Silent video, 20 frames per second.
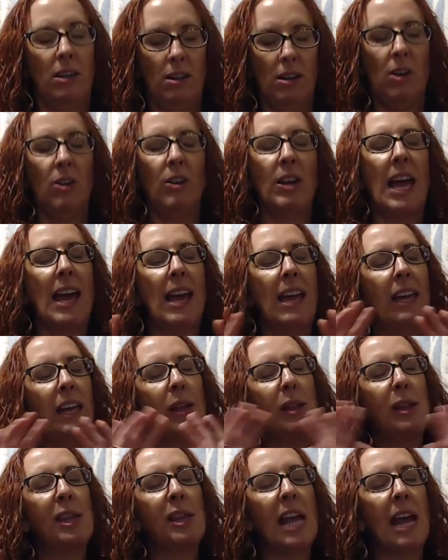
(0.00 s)
Okay,
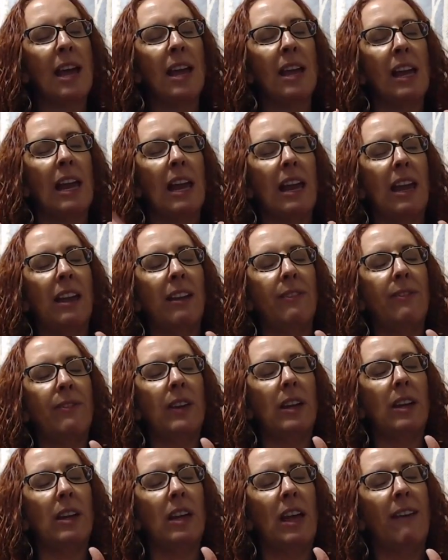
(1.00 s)
he's saying if
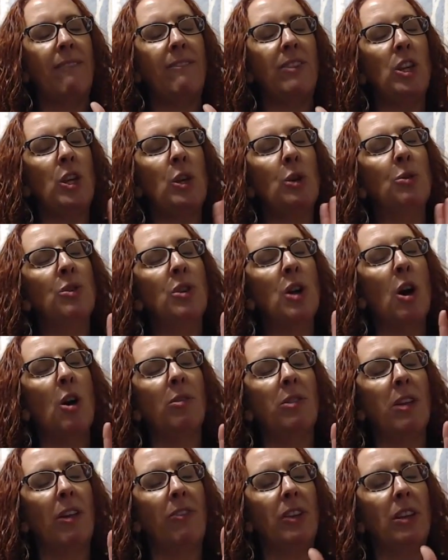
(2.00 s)
you
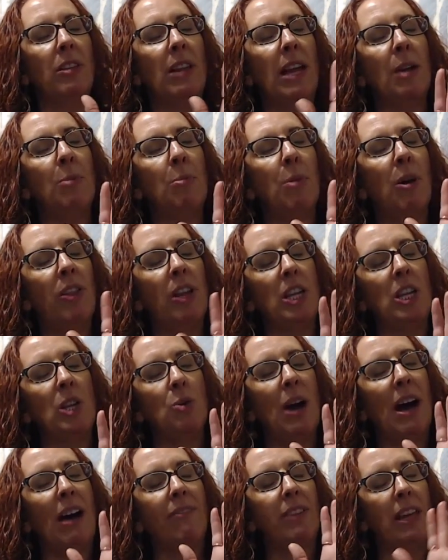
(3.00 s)
know that the label that you
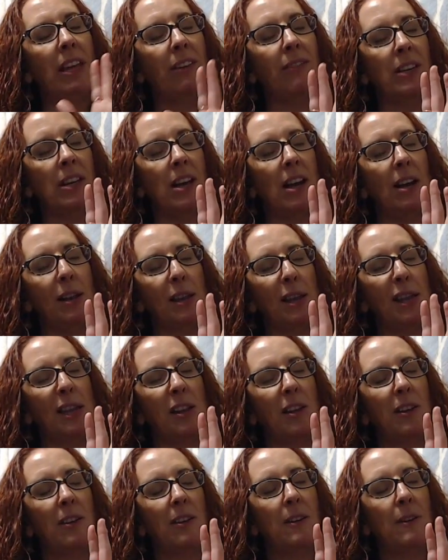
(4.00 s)
have given us
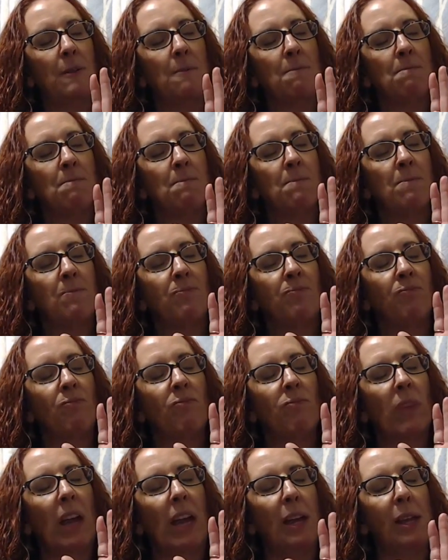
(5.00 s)

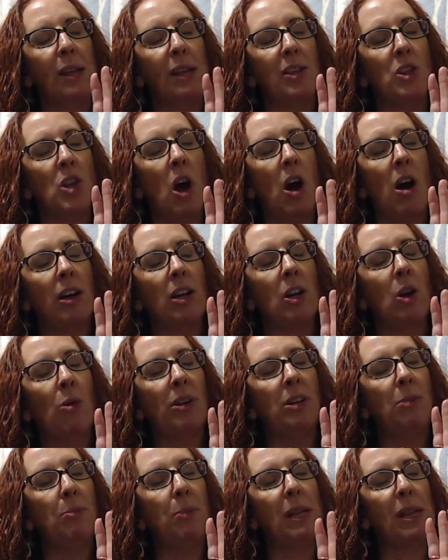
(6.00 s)
is not
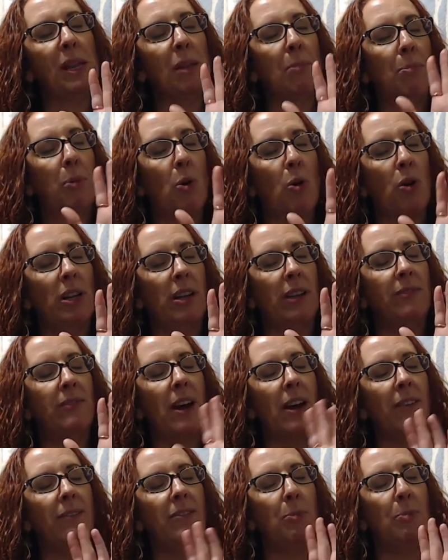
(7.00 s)
going to be supportive
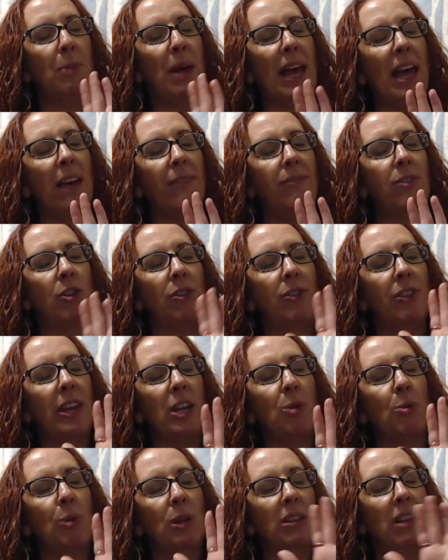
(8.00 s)
of the behavior that
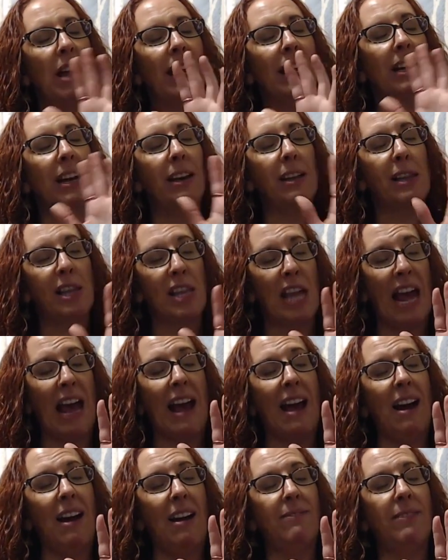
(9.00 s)
you would like us to
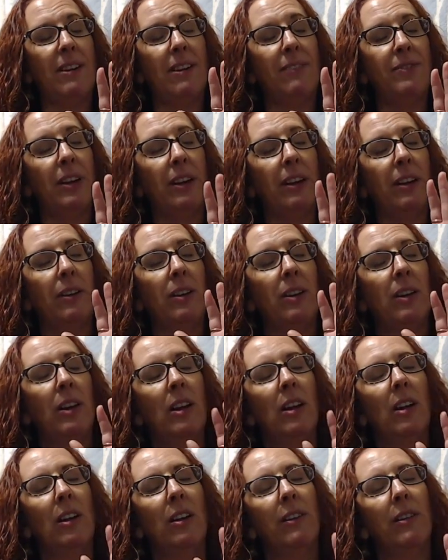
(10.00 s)
have, of
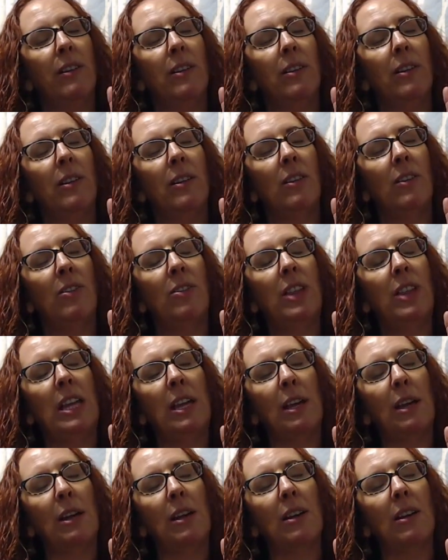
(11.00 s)

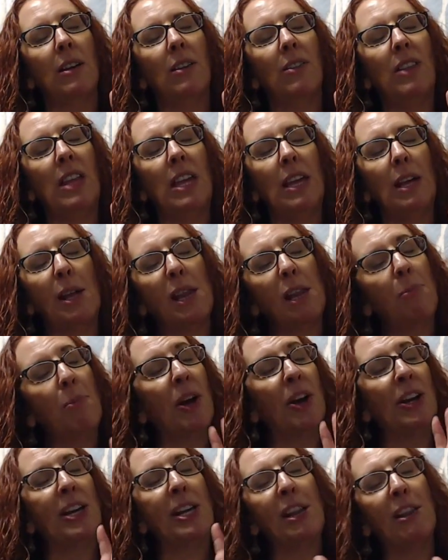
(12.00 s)
the
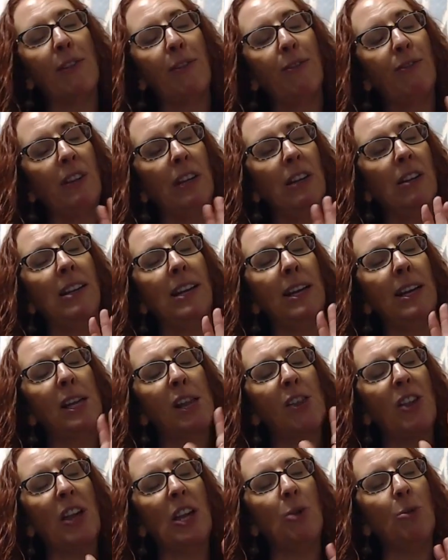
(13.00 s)
experience of
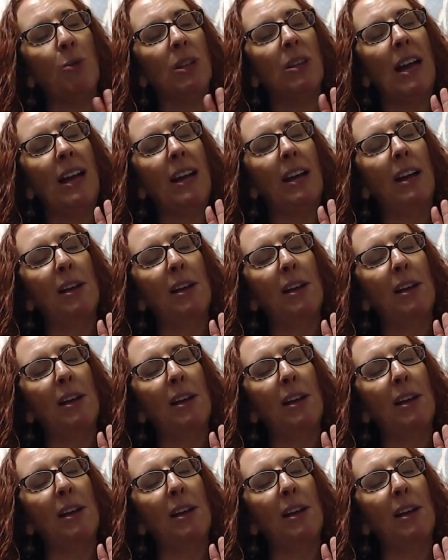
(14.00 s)
feelings that you would like